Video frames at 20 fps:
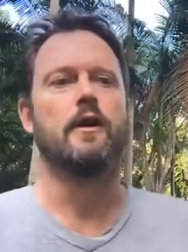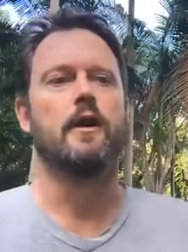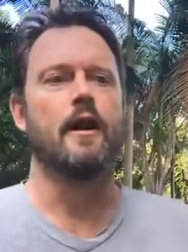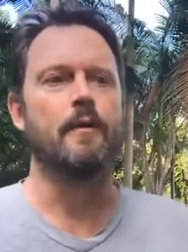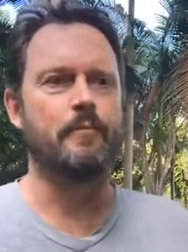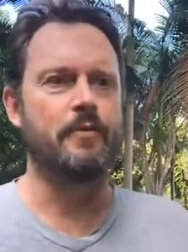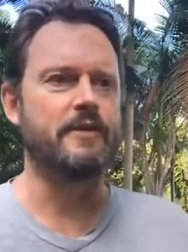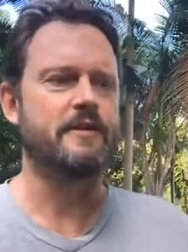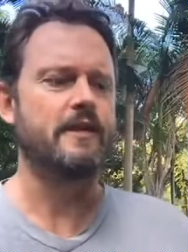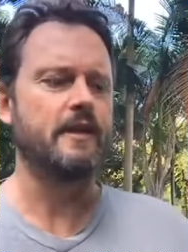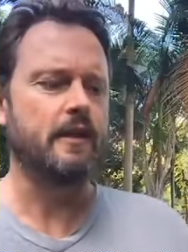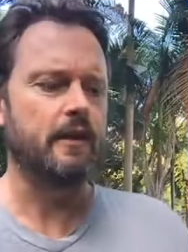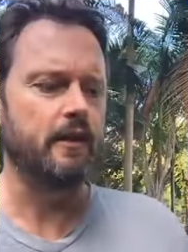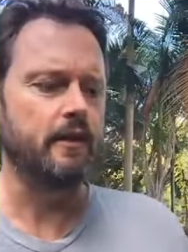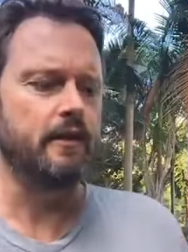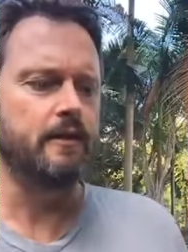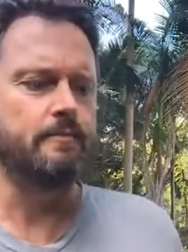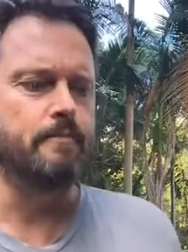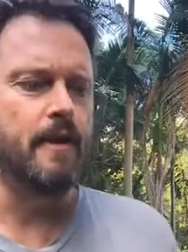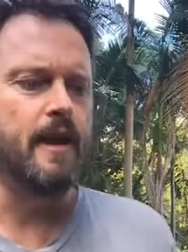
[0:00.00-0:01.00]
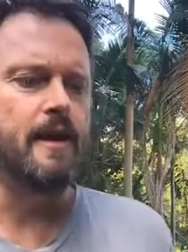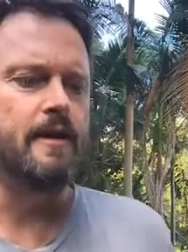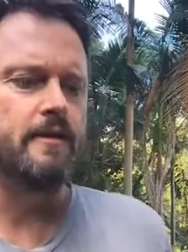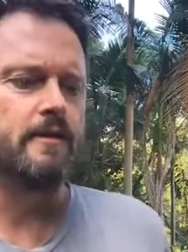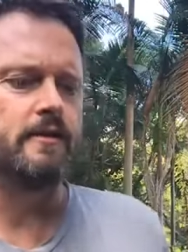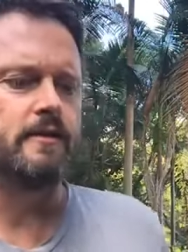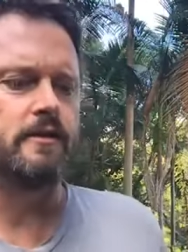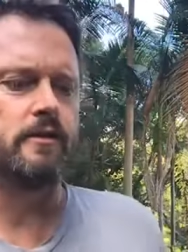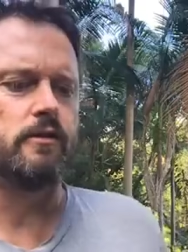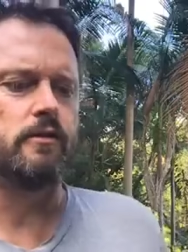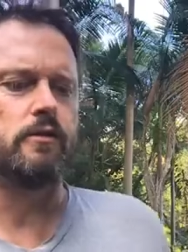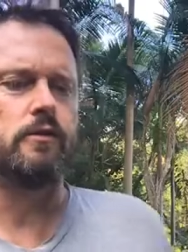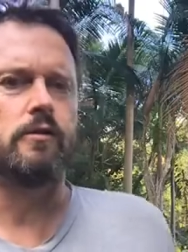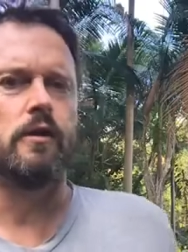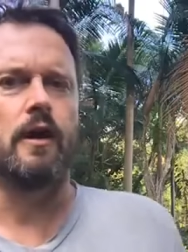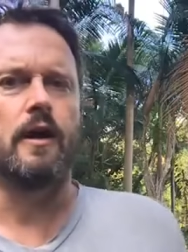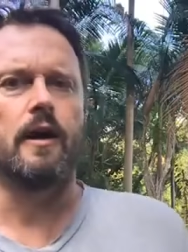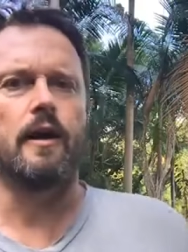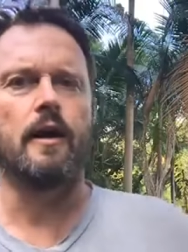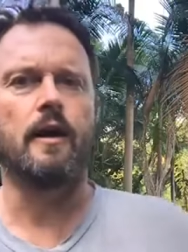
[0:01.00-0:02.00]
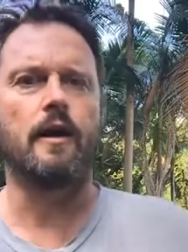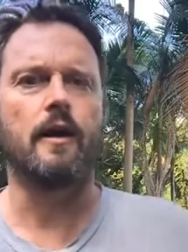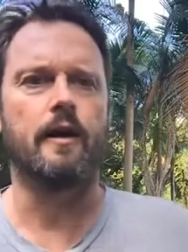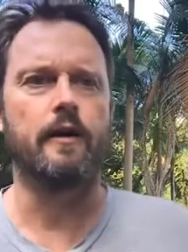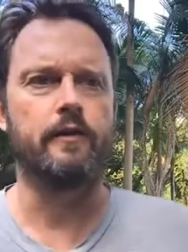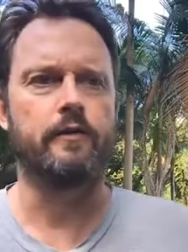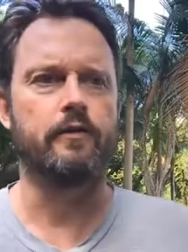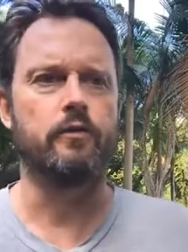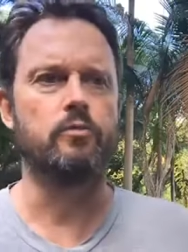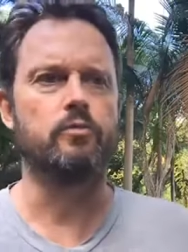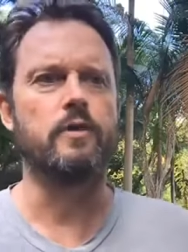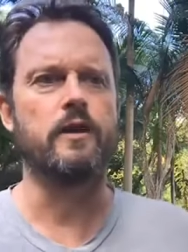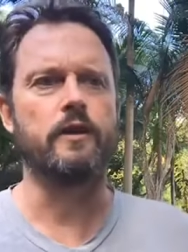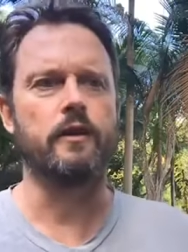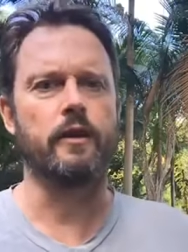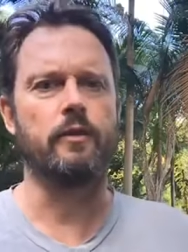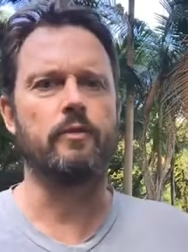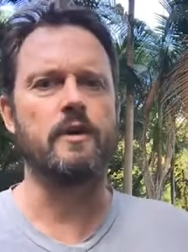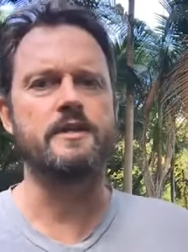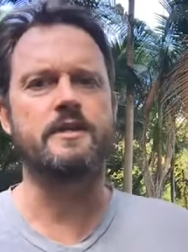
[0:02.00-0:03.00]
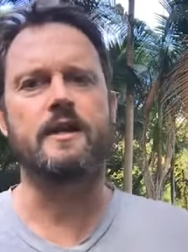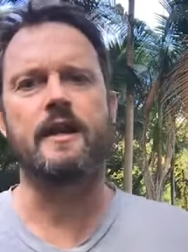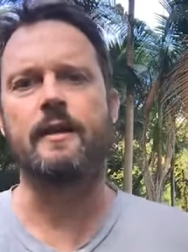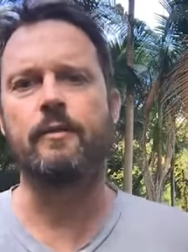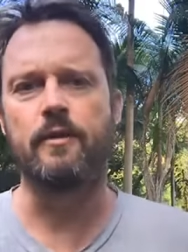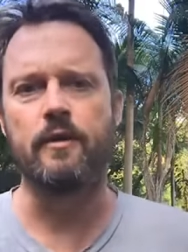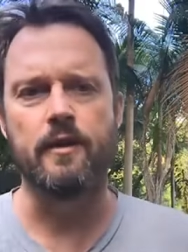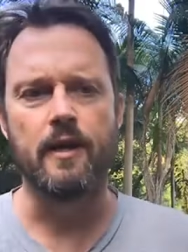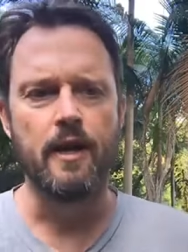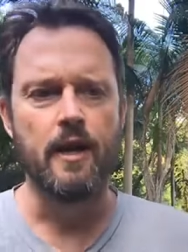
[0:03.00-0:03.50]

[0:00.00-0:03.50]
particularly men to, uh, to readily resonate with.